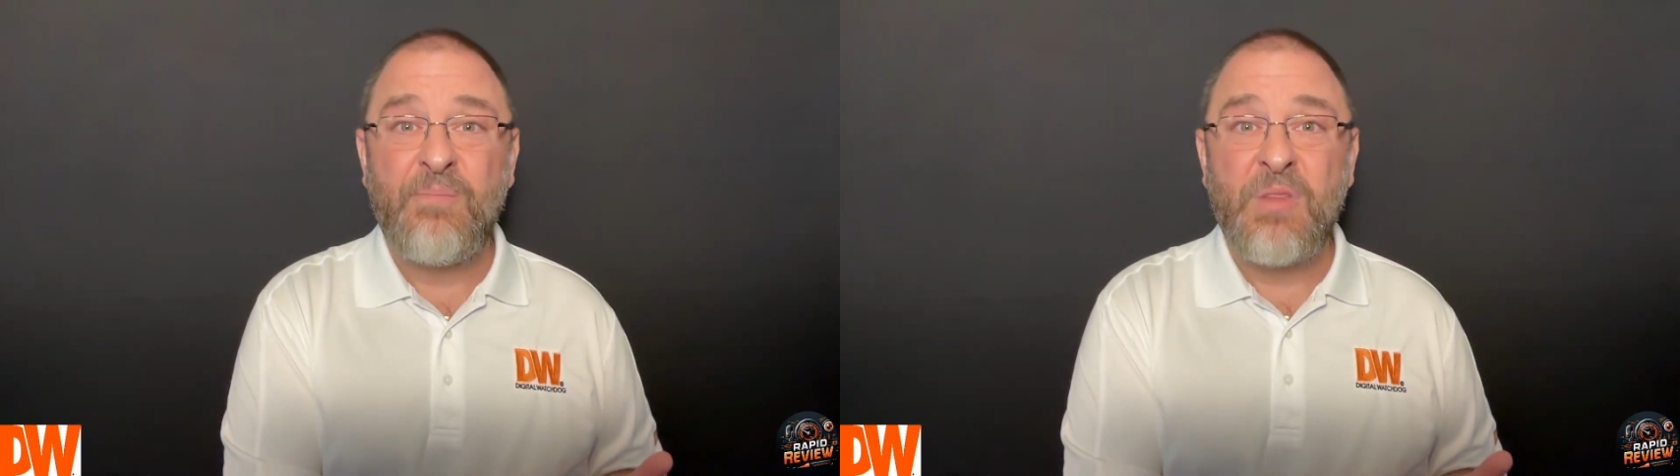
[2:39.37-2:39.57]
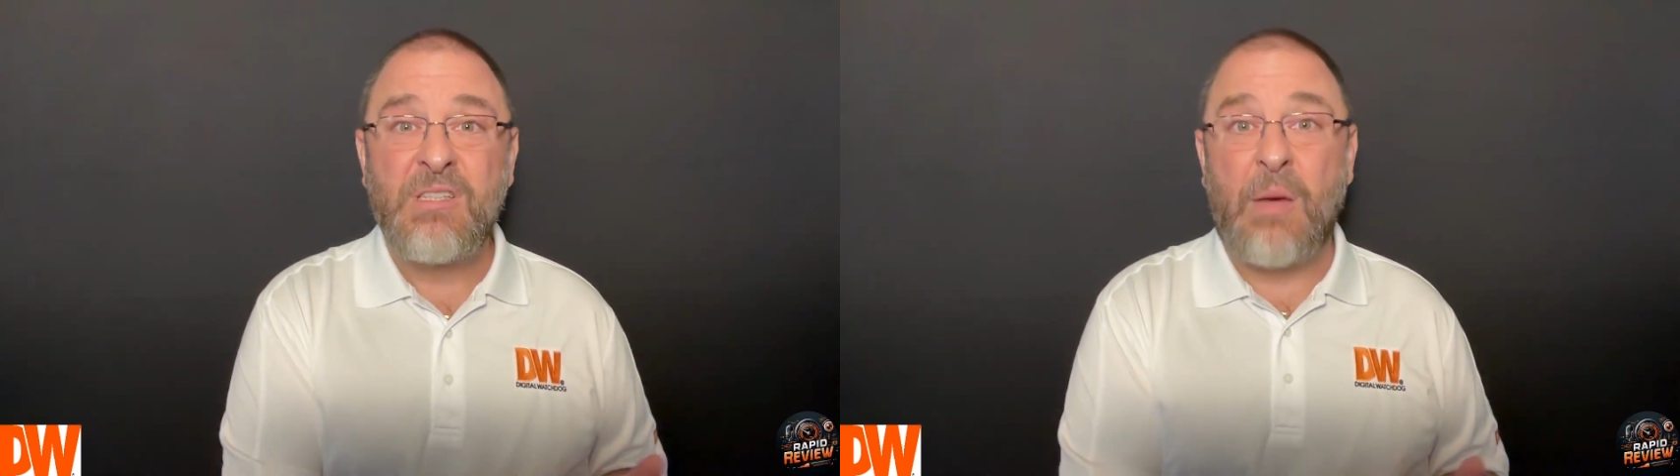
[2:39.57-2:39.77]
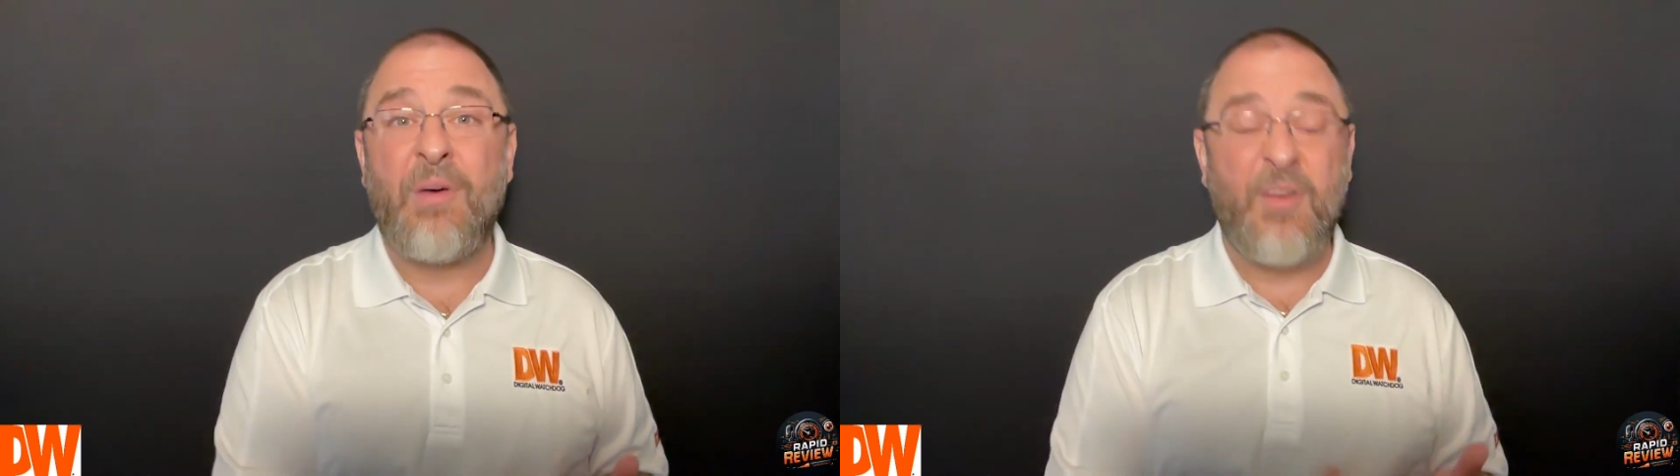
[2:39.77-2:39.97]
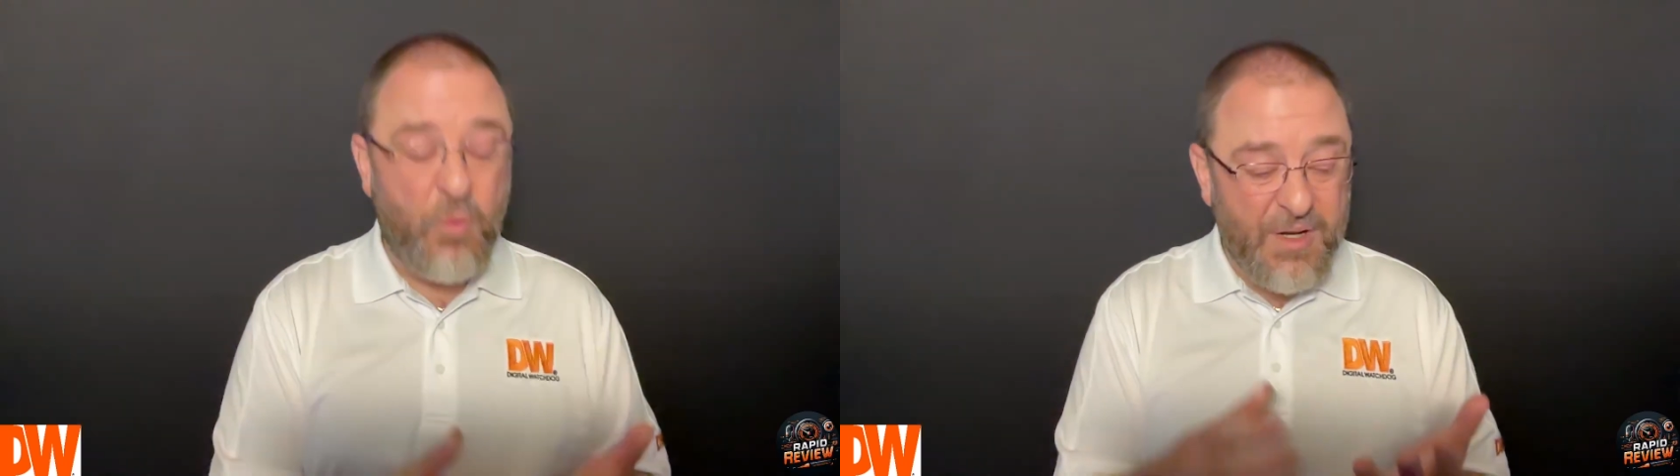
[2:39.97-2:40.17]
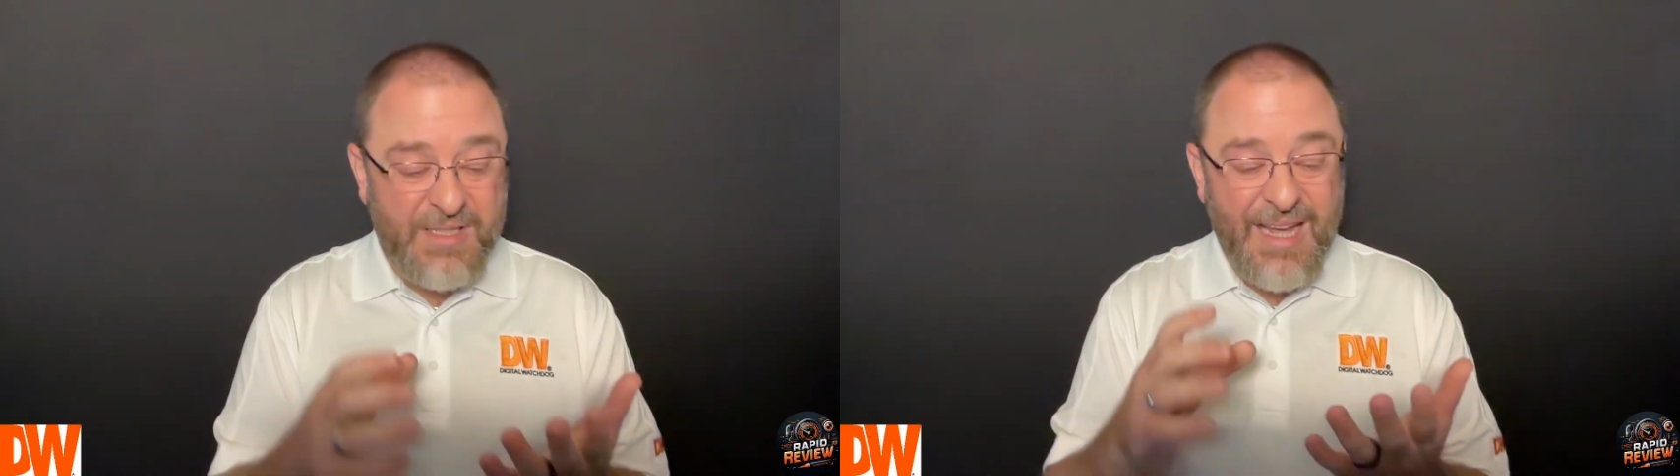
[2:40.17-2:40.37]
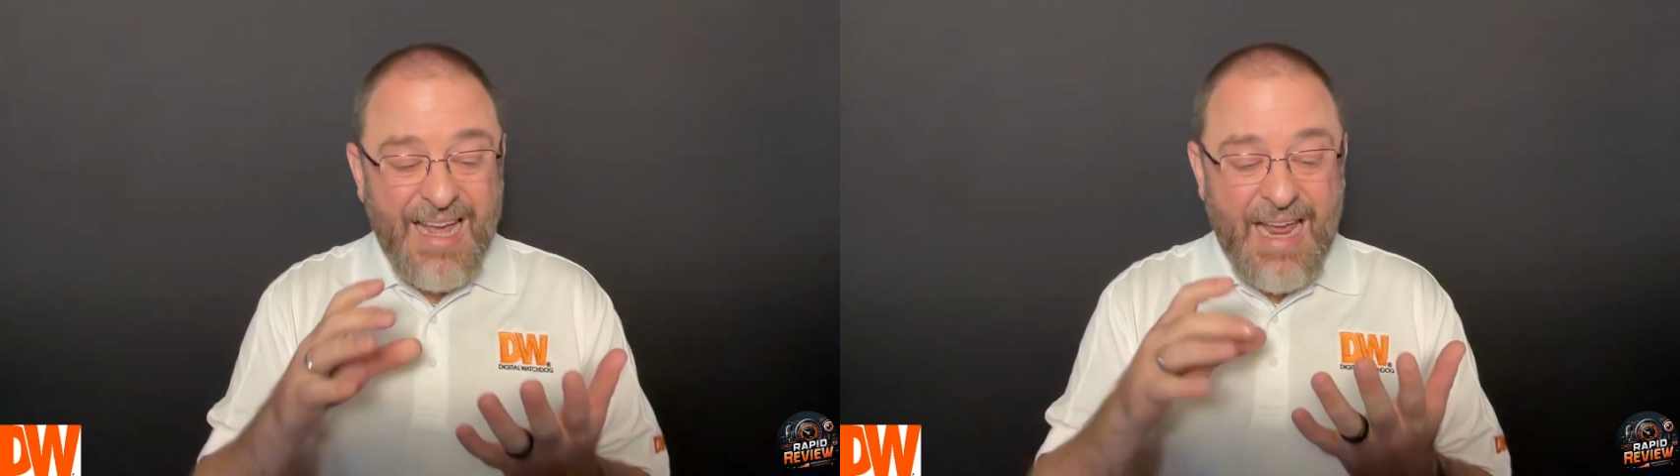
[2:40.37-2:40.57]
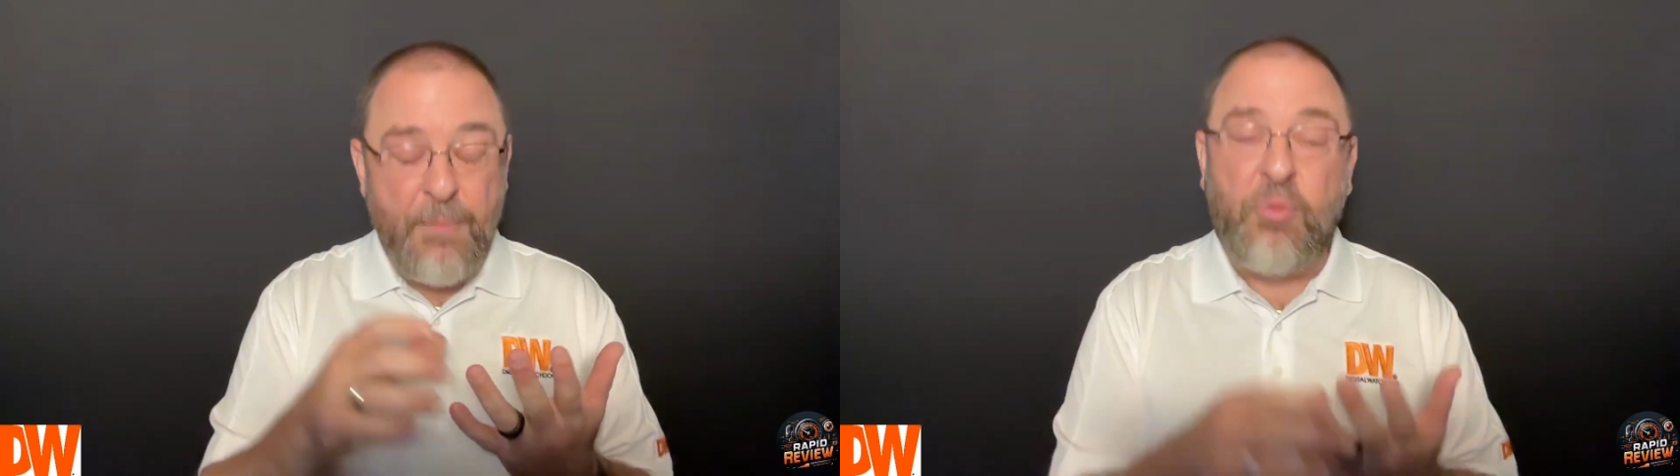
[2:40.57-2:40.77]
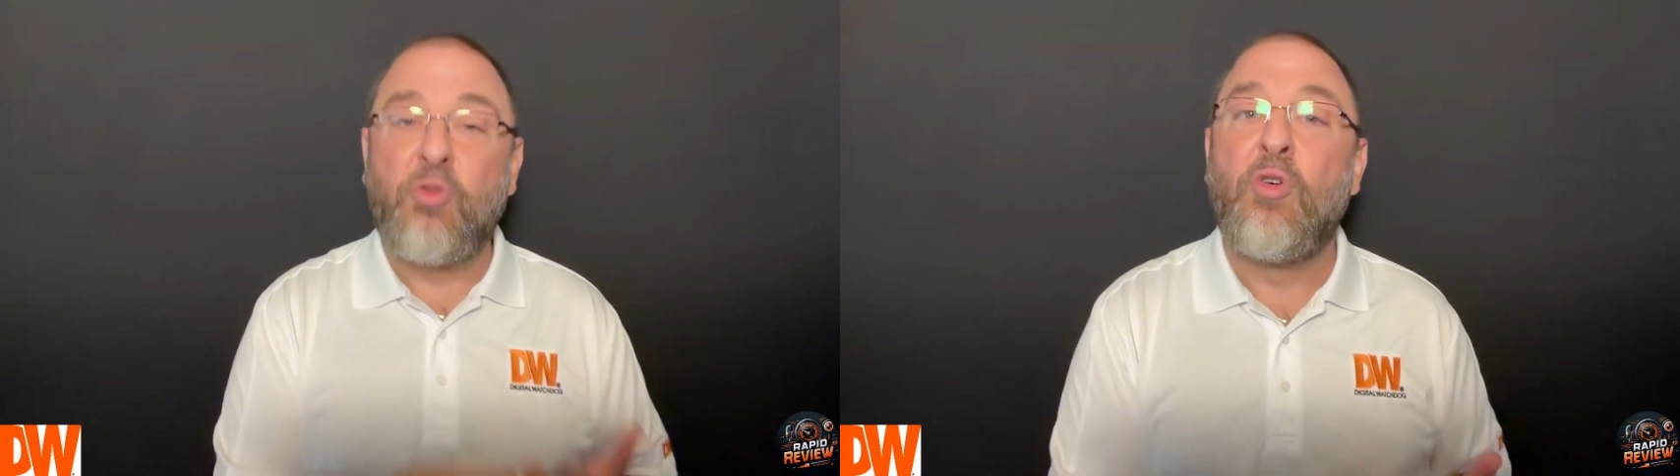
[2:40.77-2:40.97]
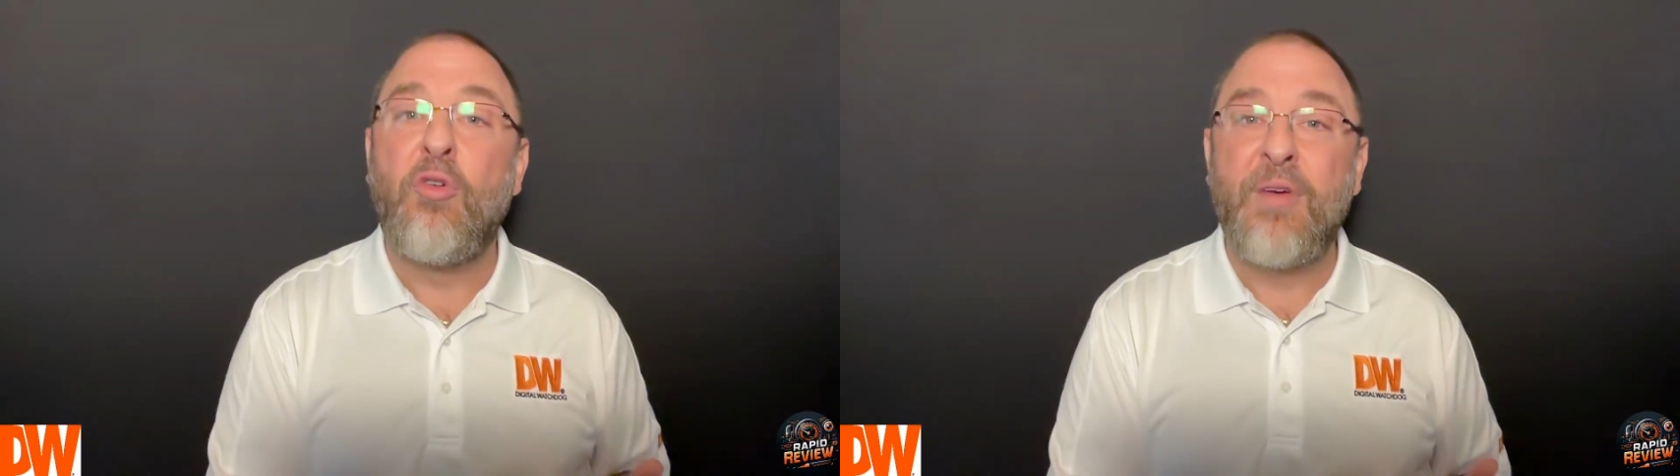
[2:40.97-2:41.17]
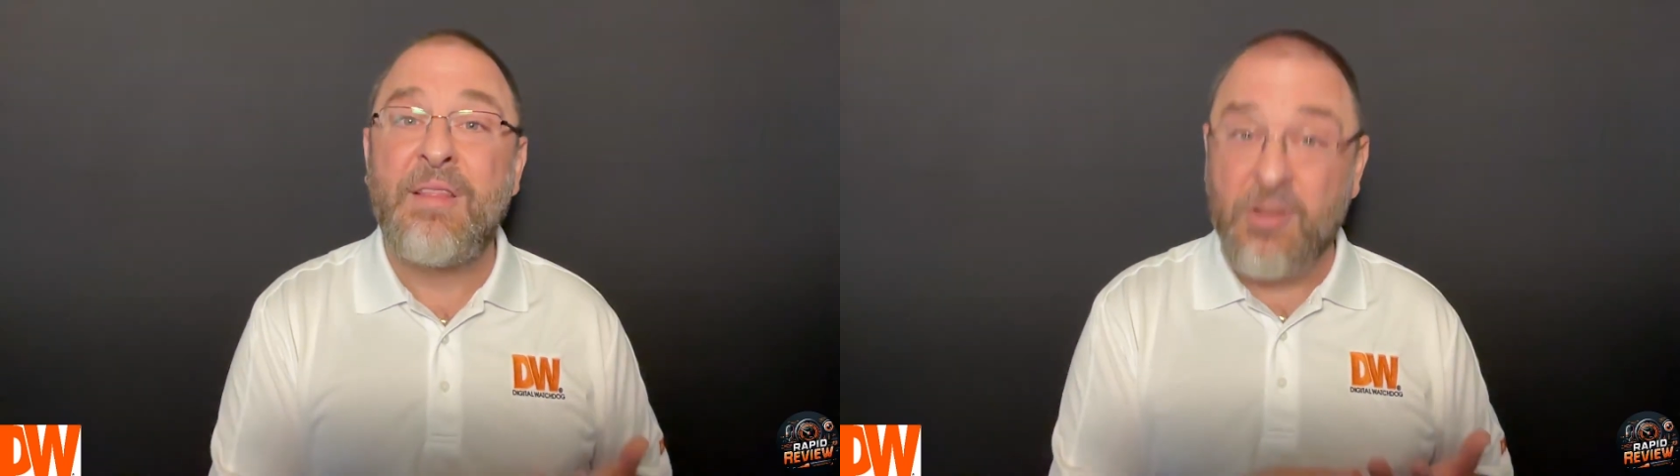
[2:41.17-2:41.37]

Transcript: Some of it was improving